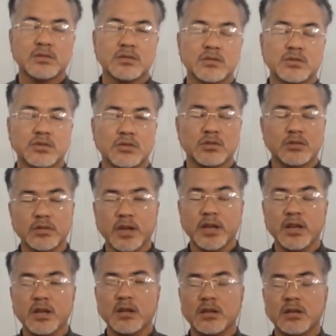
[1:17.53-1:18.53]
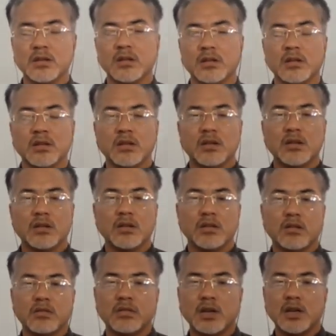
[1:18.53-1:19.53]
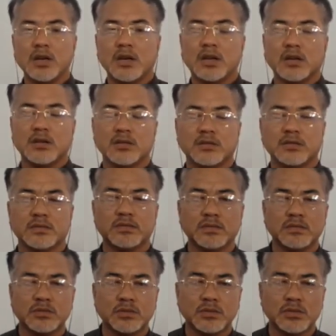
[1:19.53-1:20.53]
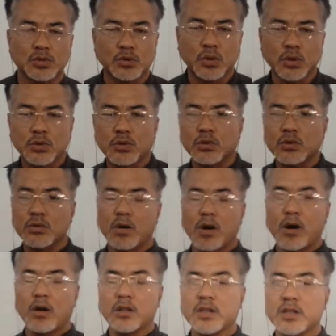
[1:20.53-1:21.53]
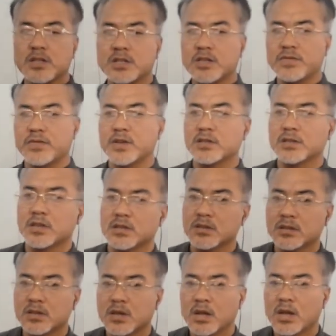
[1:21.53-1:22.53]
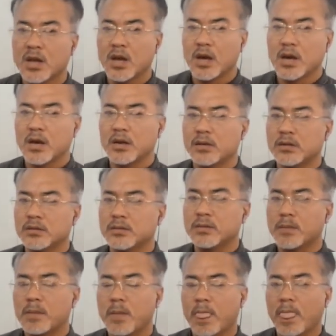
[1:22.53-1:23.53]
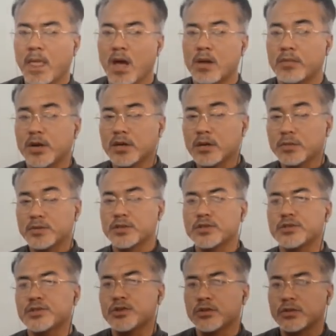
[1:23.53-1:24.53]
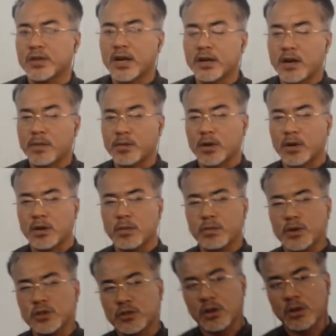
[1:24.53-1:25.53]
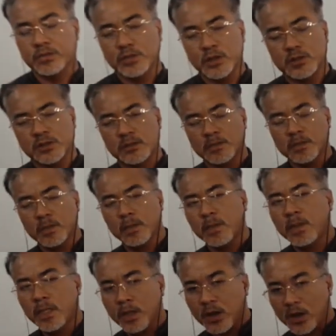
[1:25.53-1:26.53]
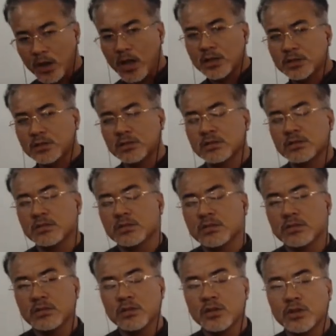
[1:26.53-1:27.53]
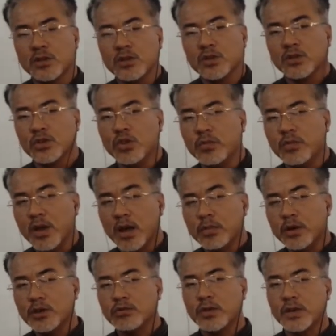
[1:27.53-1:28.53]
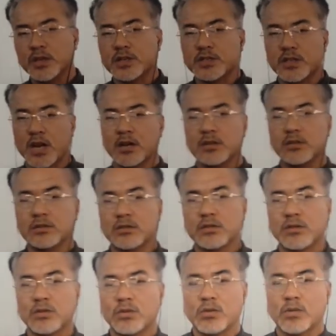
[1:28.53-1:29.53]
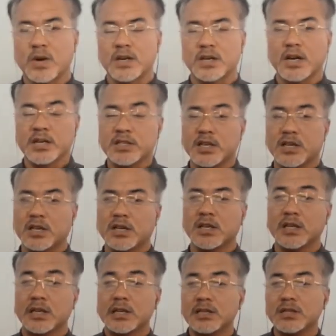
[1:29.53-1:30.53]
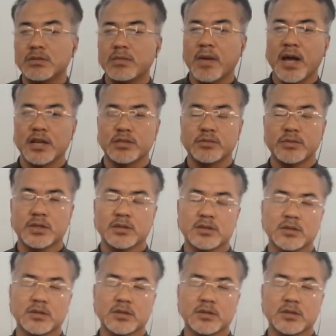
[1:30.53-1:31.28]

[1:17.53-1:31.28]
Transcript: So today we'll go through all these definitions, and I'm 100% sure that after completion of this class, you'll be able to understand what exactly is management.